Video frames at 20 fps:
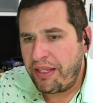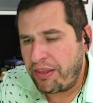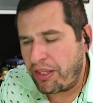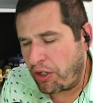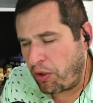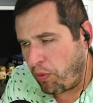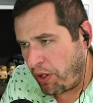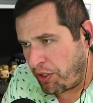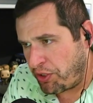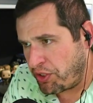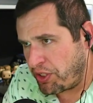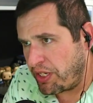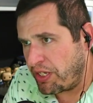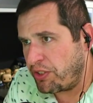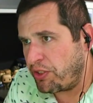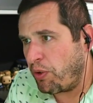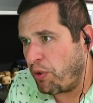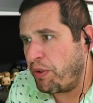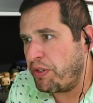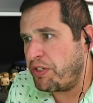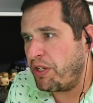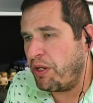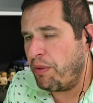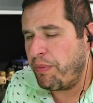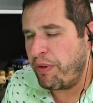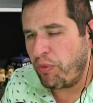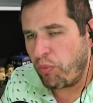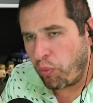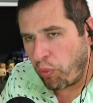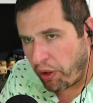The question is always going
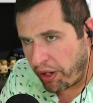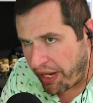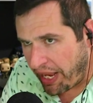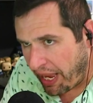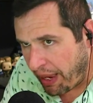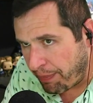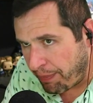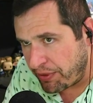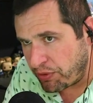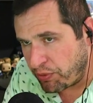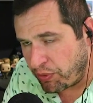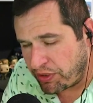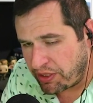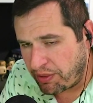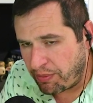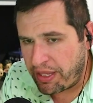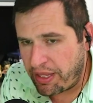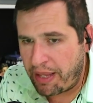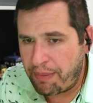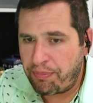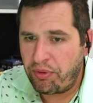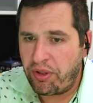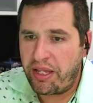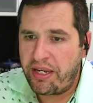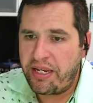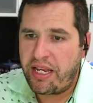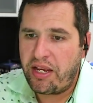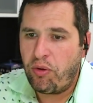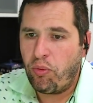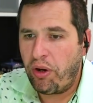to be what happens with some of that
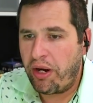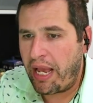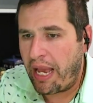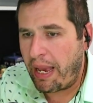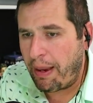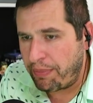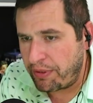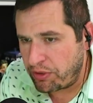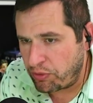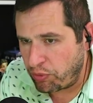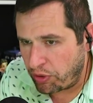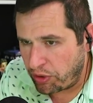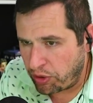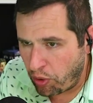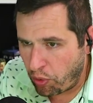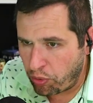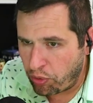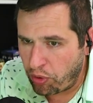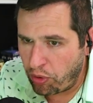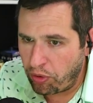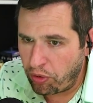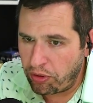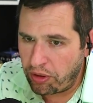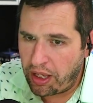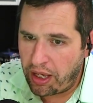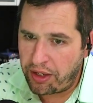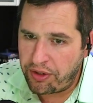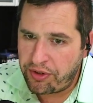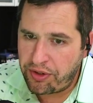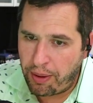blending, what happens with
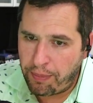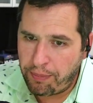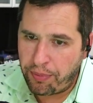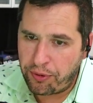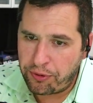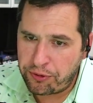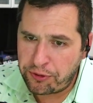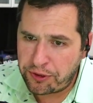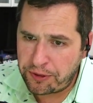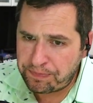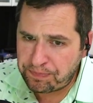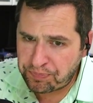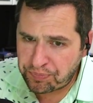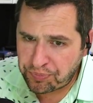local numbers.